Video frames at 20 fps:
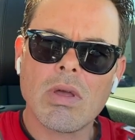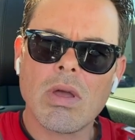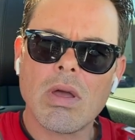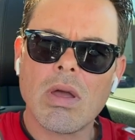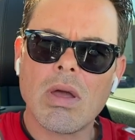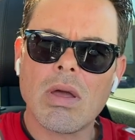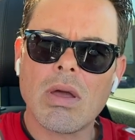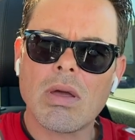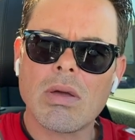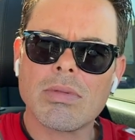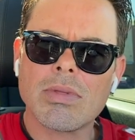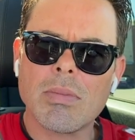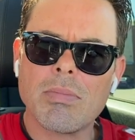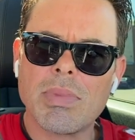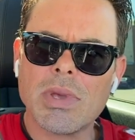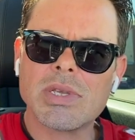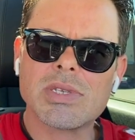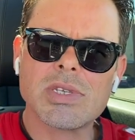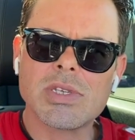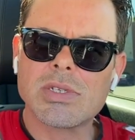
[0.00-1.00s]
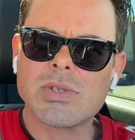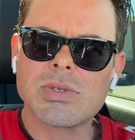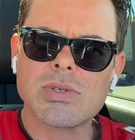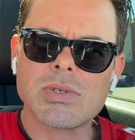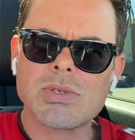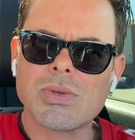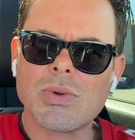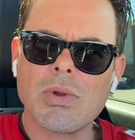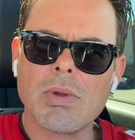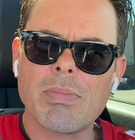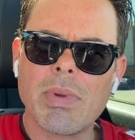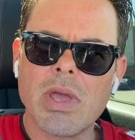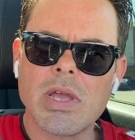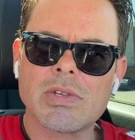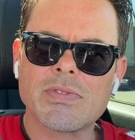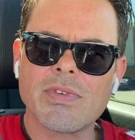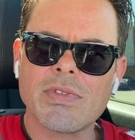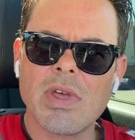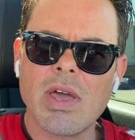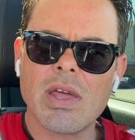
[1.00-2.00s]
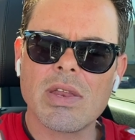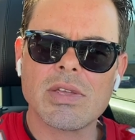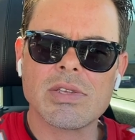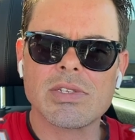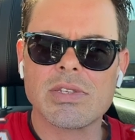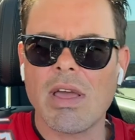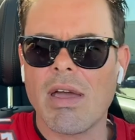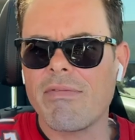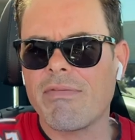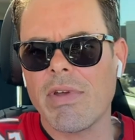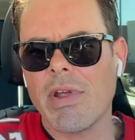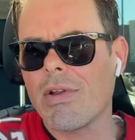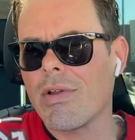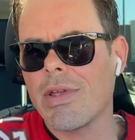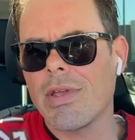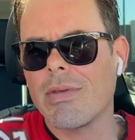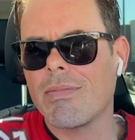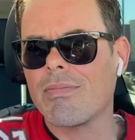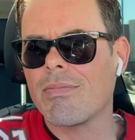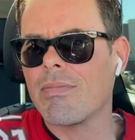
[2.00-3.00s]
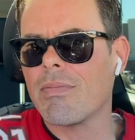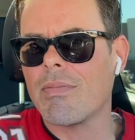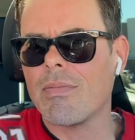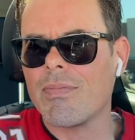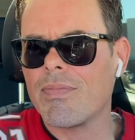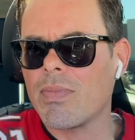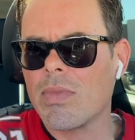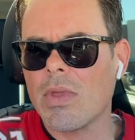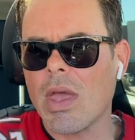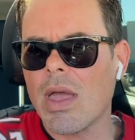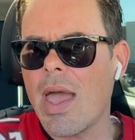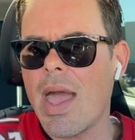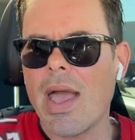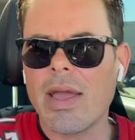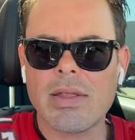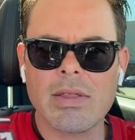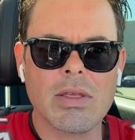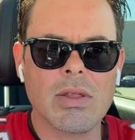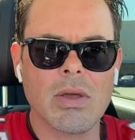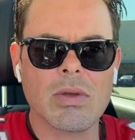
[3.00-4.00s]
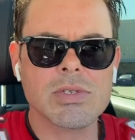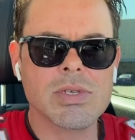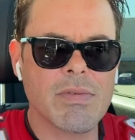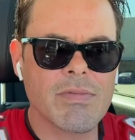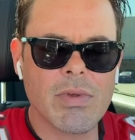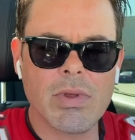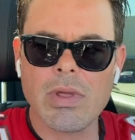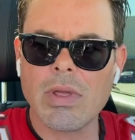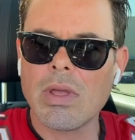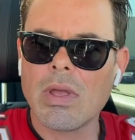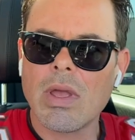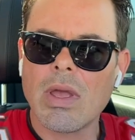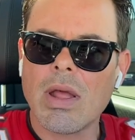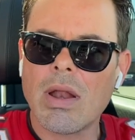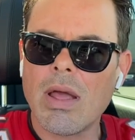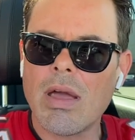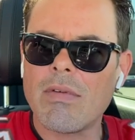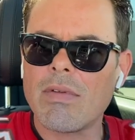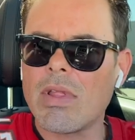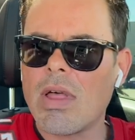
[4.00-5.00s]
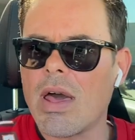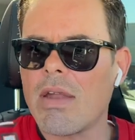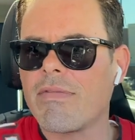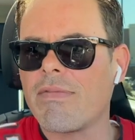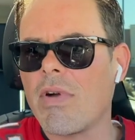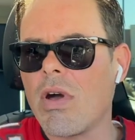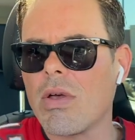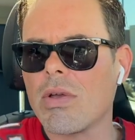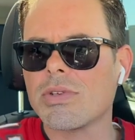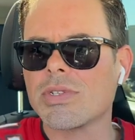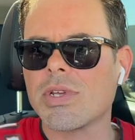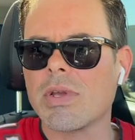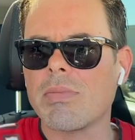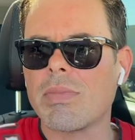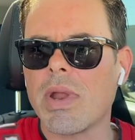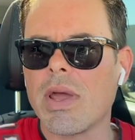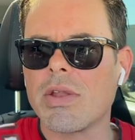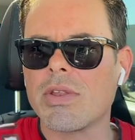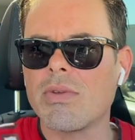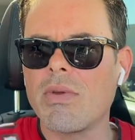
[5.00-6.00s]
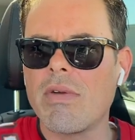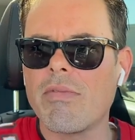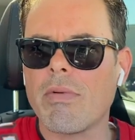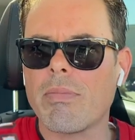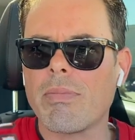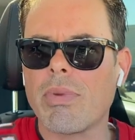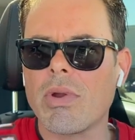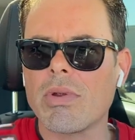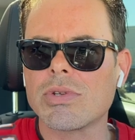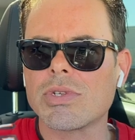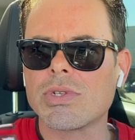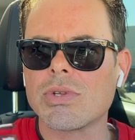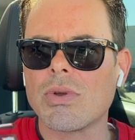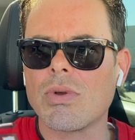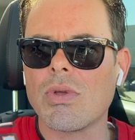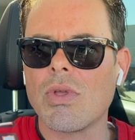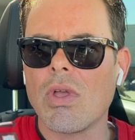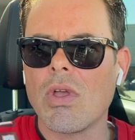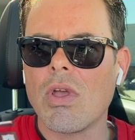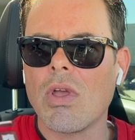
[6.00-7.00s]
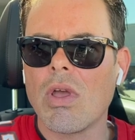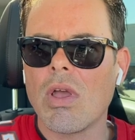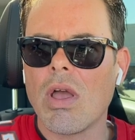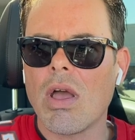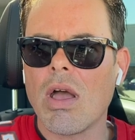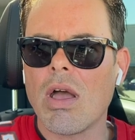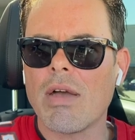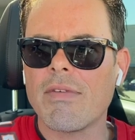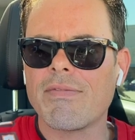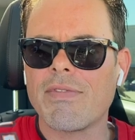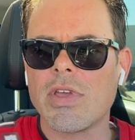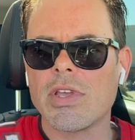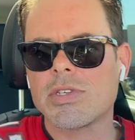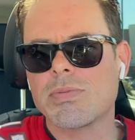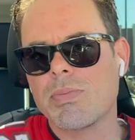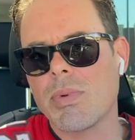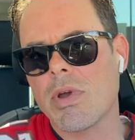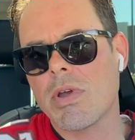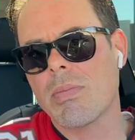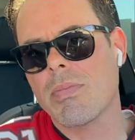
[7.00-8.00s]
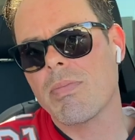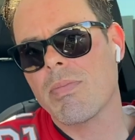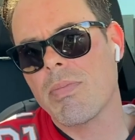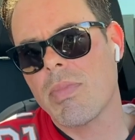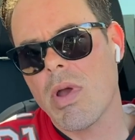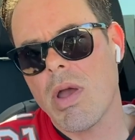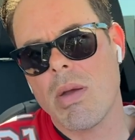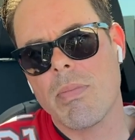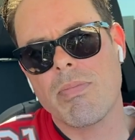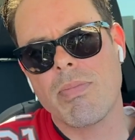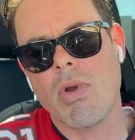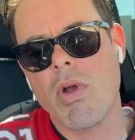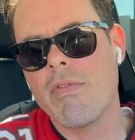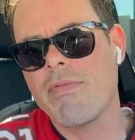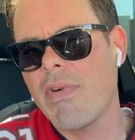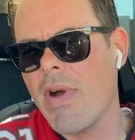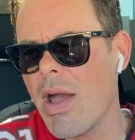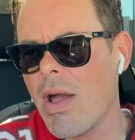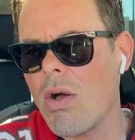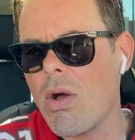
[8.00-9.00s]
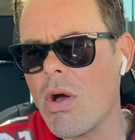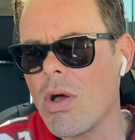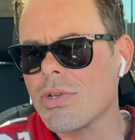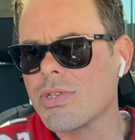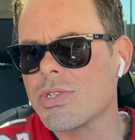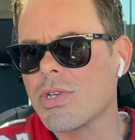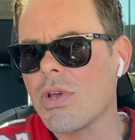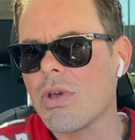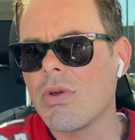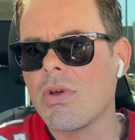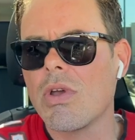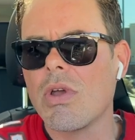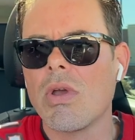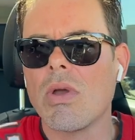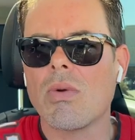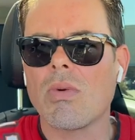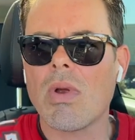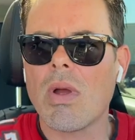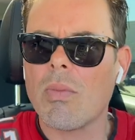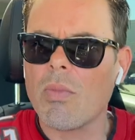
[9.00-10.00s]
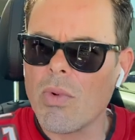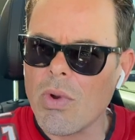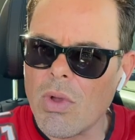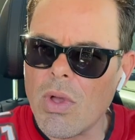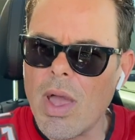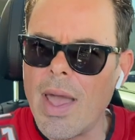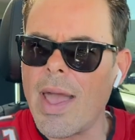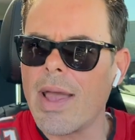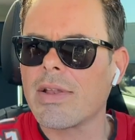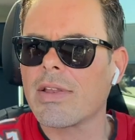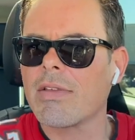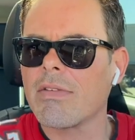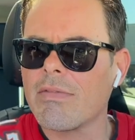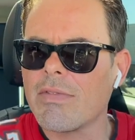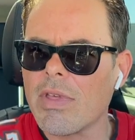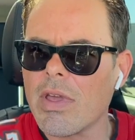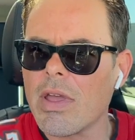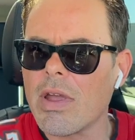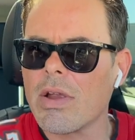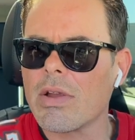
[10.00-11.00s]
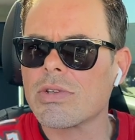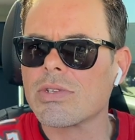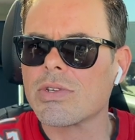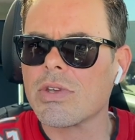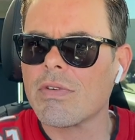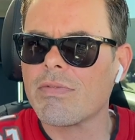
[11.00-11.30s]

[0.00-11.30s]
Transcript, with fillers: uh, the business sort of page for that, is not very act. You know, it's not very. I don't have a lot of followers there, but I do have a personal uh, Facebook uh, profile also, where I'm real active there. So